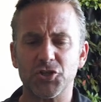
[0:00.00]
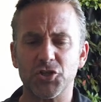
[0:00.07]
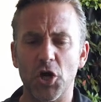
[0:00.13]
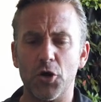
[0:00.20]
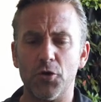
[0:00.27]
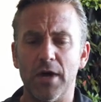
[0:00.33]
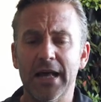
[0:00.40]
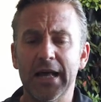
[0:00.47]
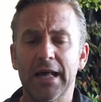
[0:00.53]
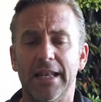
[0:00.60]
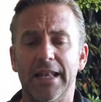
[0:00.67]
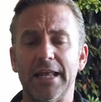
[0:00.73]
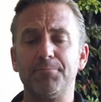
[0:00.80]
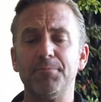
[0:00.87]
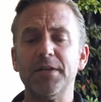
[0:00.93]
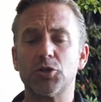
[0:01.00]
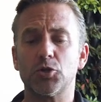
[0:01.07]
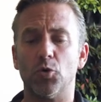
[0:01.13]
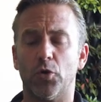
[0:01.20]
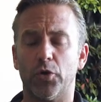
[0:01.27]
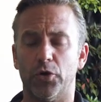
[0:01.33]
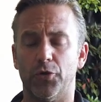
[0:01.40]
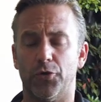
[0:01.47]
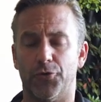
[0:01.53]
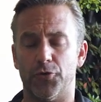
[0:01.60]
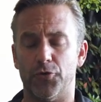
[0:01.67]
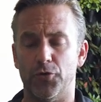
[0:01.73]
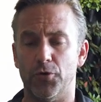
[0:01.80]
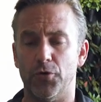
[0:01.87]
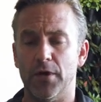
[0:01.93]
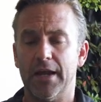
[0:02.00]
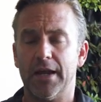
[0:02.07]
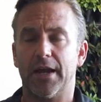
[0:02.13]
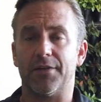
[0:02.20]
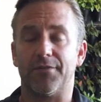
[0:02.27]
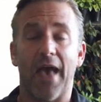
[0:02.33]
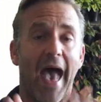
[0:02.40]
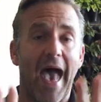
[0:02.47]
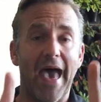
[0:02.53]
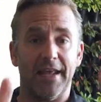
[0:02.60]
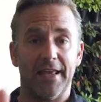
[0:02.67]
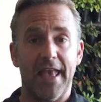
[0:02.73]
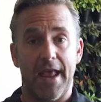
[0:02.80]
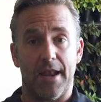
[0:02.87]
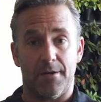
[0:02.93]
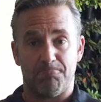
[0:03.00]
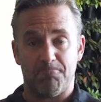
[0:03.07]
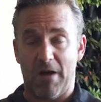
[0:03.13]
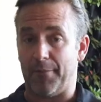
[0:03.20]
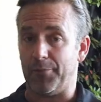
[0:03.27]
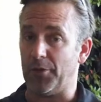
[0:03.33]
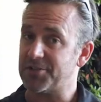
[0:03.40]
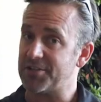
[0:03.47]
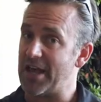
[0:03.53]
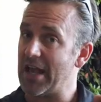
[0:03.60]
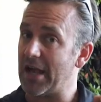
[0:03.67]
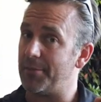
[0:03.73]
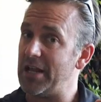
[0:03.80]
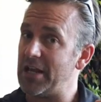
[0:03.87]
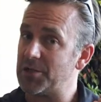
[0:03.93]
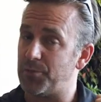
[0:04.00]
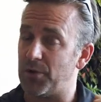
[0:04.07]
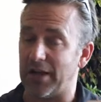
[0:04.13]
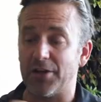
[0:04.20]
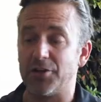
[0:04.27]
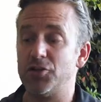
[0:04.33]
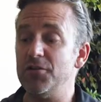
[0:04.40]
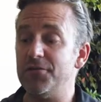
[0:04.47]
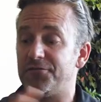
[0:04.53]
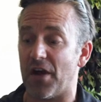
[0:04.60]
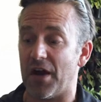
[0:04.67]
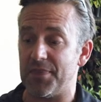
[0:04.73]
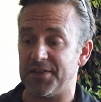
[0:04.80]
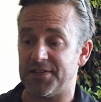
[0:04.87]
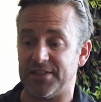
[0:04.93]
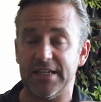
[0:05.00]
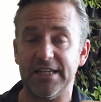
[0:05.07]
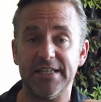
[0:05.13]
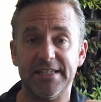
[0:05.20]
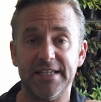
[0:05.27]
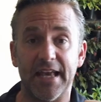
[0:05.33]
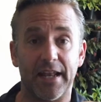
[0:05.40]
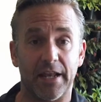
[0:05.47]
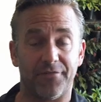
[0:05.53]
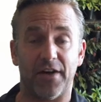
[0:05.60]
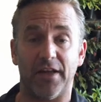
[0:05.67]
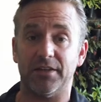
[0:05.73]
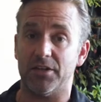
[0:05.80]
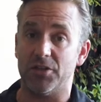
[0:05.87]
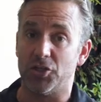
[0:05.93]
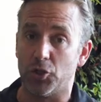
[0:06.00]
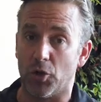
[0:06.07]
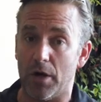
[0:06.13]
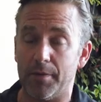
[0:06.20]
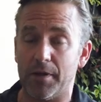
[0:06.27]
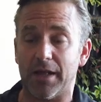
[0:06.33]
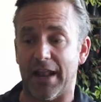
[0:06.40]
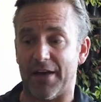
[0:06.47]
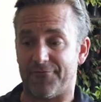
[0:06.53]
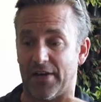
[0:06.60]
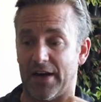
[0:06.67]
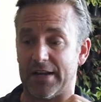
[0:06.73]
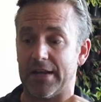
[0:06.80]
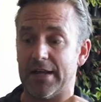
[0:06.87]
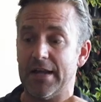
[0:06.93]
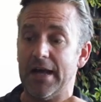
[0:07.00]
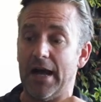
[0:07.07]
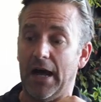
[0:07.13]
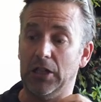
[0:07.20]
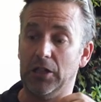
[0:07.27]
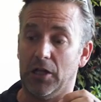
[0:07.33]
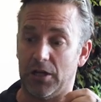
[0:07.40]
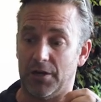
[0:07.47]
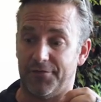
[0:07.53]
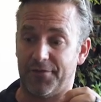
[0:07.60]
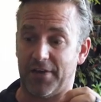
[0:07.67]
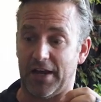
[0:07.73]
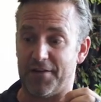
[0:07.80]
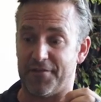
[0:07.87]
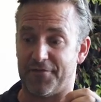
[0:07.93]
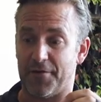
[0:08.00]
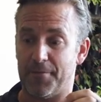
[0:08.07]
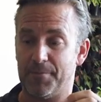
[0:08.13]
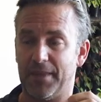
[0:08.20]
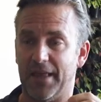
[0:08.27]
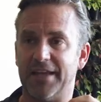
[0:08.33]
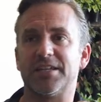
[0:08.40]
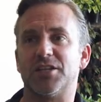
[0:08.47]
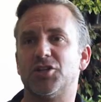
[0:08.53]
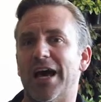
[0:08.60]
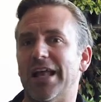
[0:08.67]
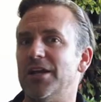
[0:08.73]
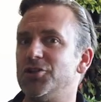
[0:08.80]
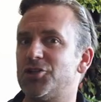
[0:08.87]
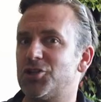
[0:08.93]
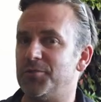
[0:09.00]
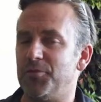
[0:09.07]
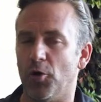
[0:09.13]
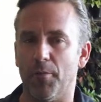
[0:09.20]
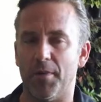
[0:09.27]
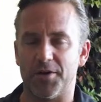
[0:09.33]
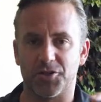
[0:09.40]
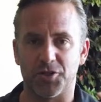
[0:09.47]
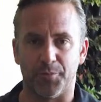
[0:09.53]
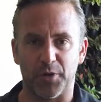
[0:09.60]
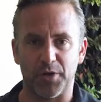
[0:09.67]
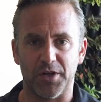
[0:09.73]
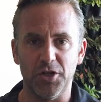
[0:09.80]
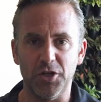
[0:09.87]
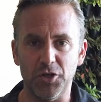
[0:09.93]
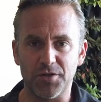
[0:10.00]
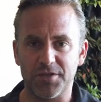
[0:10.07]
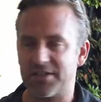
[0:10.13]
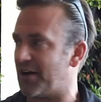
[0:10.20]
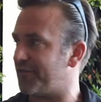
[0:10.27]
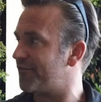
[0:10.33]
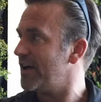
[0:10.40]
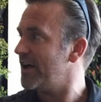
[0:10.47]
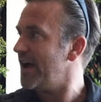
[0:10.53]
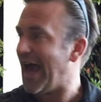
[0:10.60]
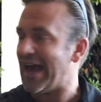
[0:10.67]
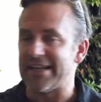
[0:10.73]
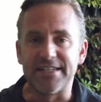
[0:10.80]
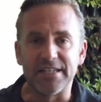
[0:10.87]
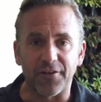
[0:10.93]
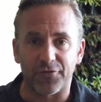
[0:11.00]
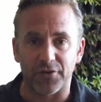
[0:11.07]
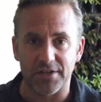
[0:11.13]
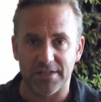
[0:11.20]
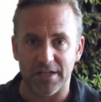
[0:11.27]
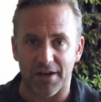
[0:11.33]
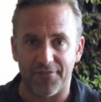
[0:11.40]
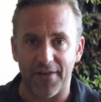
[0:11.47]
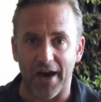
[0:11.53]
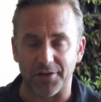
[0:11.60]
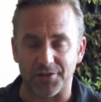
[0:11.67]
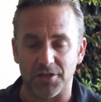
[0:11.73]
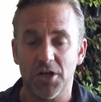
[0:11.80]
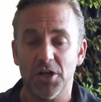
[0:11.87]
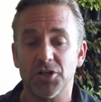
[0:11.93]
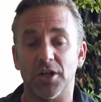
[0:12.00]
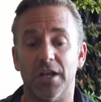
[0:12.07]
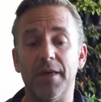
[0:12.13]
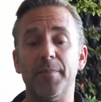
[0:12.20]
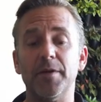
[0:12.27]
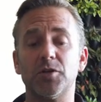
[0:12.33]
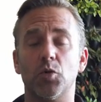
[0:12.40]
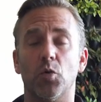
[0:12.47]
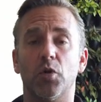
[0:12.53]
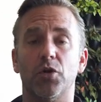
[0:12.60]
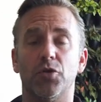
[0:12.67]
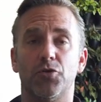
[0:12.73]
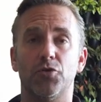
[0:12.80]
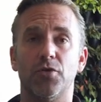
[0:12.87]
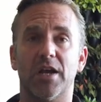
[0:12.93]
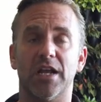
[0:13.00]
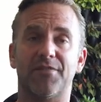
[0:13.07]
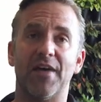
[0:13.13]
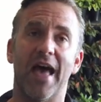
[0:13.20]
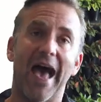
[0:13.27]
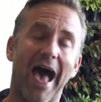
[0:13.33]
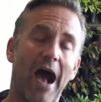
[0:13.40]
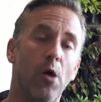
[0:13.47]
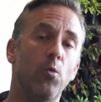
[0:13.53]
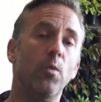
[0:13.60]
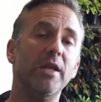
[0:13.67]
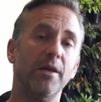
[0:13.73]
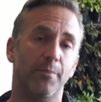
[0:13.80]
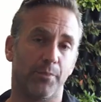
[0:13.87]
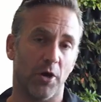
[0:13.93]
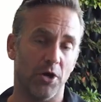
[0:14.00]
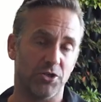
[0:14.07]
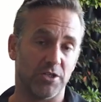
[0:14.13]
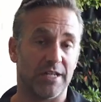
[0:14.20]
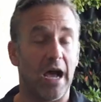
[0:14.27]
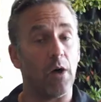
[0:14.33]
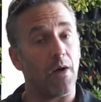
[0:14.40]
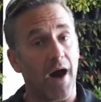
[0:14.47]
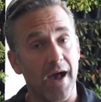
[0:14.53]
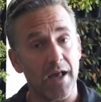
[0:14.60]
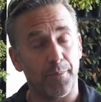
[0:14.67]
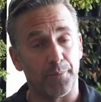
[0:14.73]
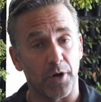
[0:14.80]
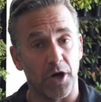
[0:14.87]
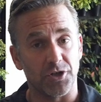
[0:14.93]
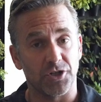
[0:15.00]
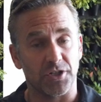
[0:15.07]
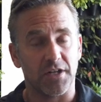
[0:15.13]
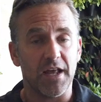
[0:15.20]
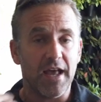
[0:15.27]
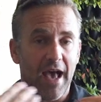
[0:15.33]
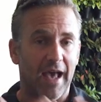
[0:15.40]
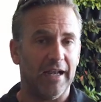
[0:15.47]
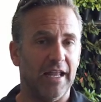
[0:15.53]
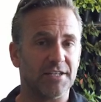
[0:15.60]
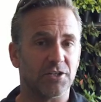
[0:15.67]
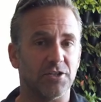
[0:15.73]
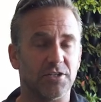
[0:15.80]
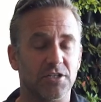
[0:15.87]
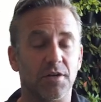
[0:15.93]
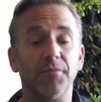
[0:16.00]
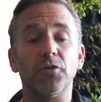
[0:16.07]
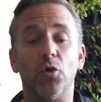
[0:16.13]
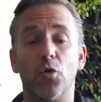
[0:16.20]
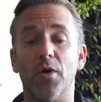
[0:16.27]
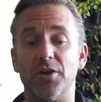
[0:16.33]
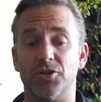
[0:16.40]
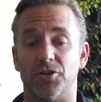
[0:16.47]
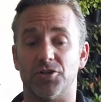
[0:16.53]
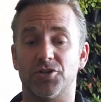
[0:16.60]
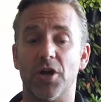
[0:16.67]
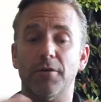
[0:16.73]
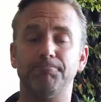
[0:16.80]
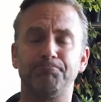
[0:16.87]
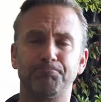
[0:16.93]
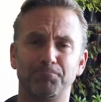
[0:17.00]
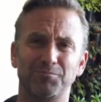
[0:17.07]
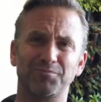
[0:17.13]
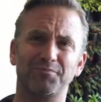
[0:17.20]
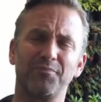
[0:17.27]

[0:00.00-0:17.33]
So let me talk you through kind of, and again, I'm not saying I'm an expert. I do find this easy and I find it enjoyable and I find a lot of kind of, it's a challenge to me almost to put new stuff and different stuff out. So let me talk you through kind of how we approach it, how I approach it, and let's get to some of your questions. So